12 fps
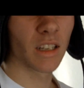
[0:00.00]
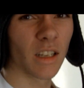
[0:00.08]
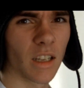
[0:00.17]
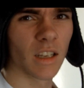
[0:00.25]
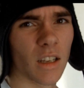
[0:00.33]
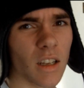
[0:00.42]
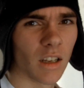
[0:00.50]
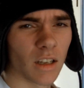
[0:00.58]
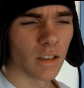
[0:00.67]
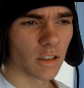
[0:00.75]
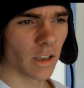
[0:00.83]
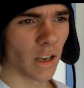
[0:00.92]
night
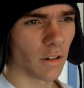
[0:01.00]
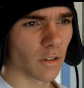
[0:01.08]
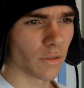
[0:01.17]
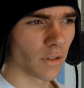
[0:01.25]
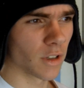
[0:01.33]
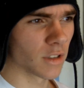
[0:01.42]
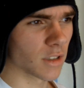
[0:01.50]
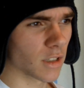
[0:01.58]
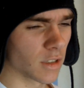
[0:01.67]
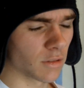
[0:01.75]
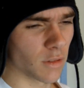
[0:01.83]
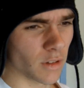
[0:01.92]
just hang out with friends
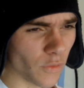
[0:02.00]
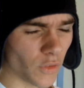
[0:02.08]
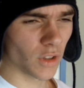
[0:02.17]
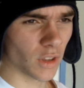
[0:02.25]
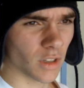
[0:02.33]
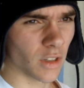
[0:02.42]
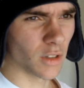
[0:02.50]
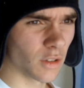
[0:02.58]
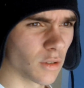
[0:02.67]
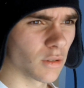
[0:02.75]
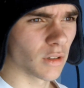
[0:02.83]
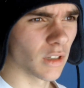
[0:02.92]
because we don't have anything to
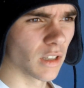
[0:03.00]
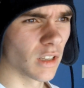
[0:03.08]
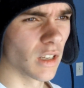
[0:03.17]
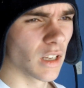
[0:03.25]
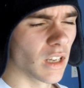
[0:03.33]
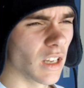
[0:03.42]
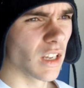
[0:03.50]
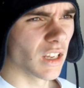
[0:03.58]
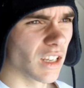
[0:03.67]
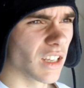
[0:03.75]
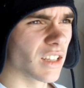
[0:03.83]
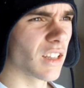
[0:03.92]
do
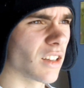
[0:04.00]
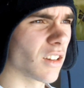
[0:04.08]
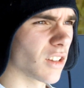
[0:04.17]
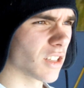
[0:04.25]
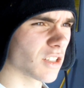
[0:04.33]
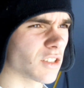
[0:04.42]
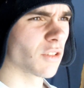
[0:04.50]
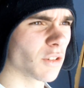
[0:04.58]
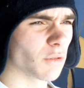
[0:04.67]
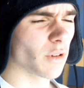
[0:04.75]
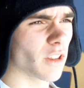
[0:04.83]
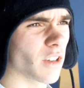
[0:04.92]
in all this
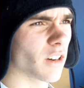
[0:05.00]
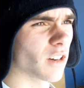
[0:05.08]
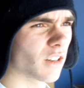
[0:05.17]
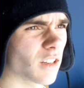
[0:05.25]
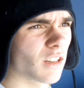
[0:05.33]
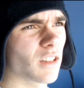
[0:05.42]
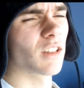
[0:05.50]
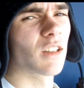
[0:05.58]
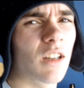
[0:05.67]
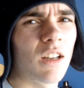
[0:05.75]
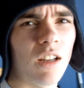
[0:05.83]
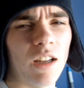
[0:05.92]
snowy weather.
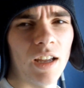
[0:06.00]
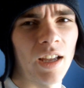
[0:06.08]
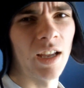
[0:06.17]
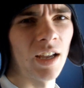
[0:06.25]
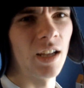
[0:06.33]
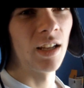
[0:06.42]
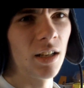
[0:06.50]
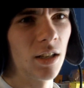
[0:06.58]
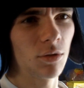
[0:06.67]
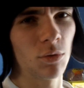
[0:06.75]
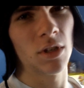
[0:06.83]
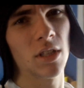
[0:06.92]

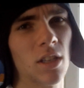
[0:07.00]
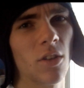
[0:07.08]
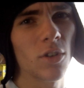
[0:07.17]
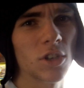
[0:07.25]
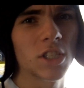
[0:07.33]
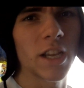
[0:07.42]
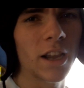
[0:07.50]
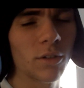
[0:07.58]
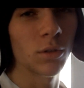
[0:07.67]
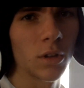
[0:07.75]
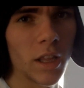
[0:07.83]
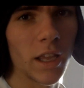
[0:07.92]
And we discovered
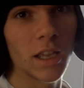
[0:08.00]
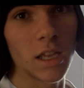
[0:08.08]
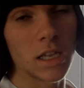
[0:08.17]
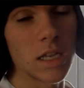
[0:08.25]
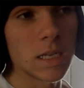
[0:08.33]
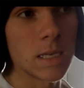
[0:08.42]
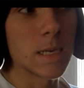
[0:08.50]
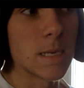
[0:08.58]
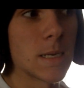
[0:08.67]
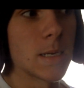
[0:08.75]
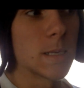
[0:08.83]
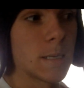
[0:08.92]
Chat Roulette,
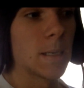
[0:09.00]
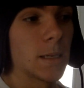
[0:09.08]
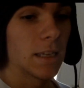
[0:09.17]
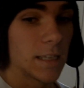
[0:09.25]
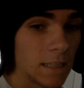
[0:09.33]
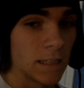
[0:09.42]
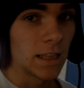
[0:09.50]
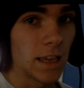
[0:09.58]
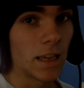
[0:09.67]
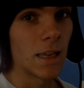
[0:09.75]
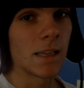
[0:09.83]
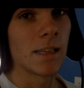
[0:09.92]
and
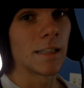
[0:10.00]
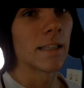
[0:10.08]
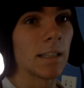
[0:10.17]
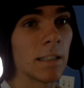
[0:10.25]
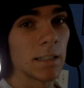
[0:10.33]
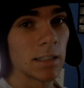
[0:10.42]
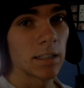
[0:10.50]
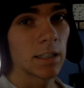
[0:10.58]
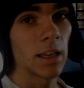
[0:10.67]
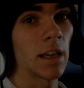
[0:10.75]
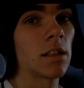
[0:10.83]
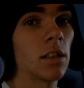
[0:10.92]
that is a
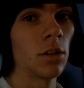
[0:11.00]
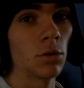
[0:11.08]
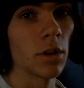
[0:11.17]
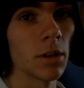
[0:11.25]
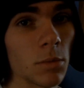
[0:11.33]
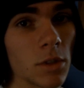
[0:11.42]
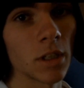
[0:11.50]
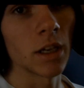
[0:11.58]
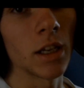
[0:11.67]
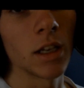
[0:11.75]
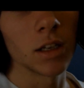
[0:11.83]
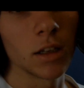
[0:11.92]
sketchy
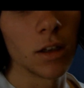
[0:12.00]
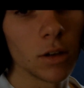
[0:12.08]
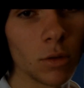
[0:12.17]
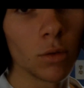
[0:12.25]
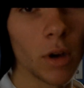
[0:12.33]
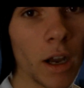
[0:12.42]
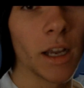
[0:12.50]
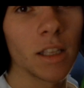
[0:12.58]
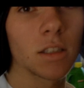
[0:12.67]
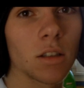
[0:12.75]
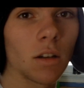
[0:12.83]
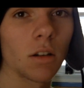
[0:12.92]
website.
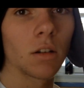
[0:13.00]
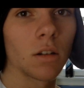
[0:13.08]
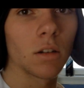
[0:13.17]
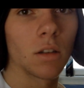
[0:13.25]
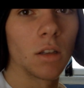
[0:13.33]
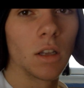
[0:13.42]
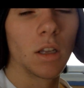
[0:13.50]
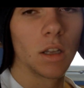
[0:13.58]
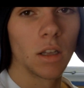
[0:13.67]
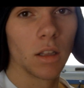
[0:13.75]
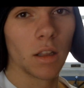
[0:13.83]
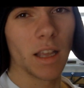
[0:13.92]
I saw
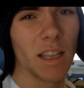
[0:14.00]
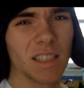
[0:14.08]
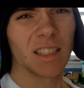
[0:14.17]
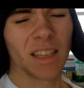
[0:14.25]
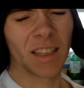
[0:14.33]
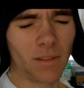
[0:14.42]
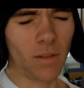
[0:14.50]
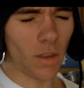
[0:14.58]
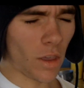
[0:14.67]
last night.